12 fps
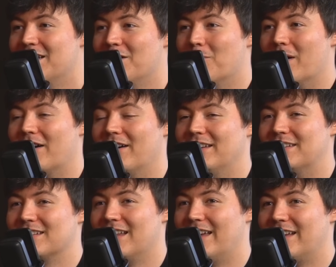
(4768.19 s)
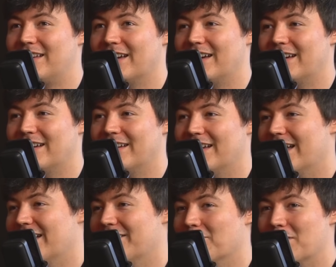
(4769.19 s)
where it's like,
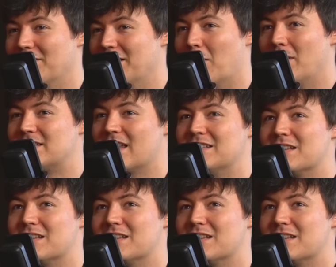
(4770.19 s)
it's